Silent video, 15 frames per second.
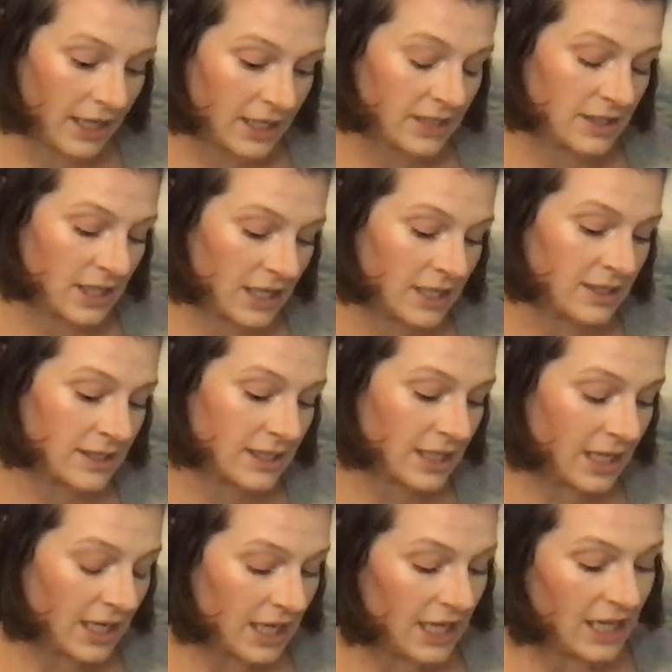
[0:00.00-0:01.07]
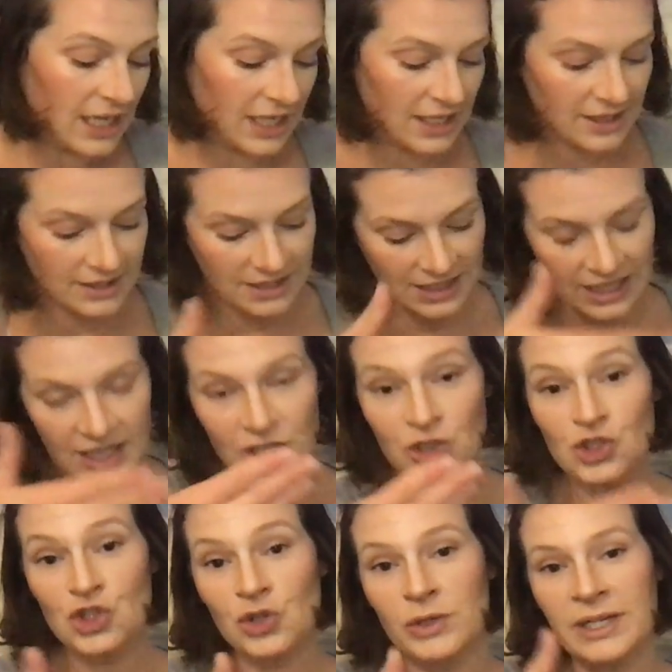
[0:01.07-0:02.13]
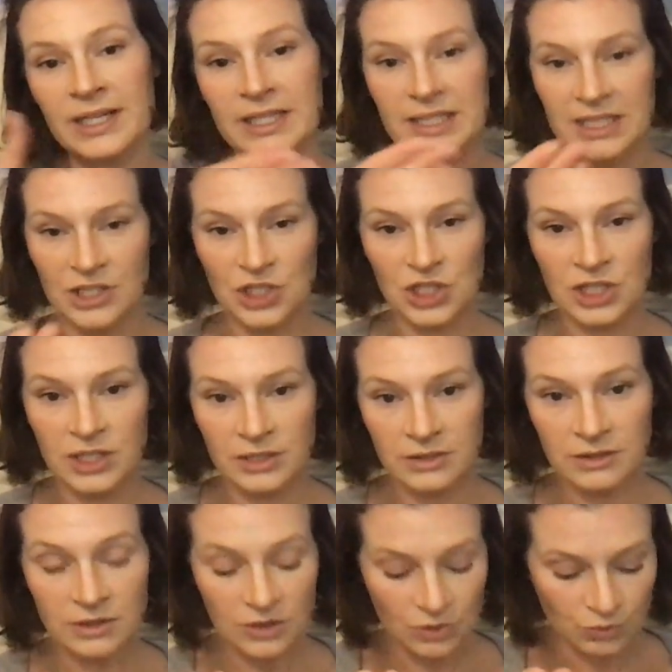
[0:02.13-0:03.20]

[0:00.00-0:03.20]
He's he's he's in transition,